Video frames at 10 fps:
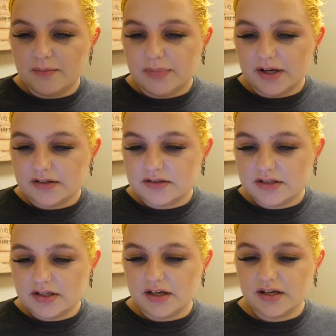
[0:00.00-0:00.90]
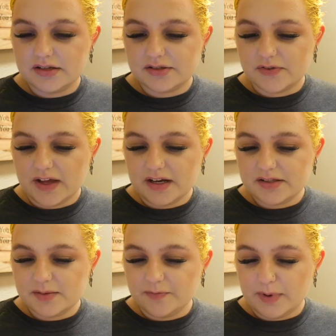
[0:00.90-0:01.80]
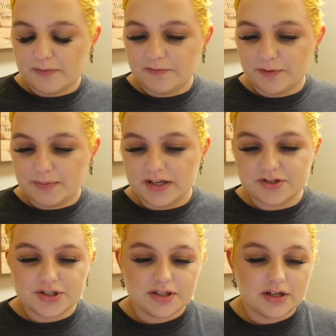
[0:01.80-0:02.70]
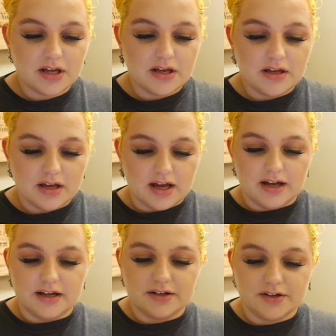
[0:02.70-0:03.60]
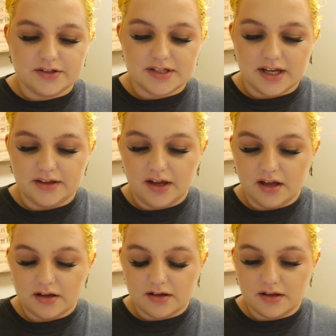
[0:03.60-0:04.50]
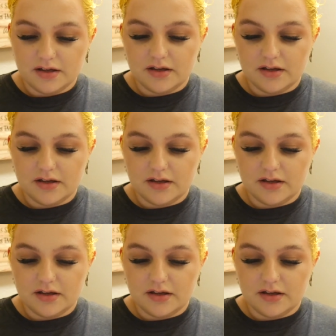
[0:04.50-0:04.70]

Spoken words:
But so that is some information on Good Dye Young.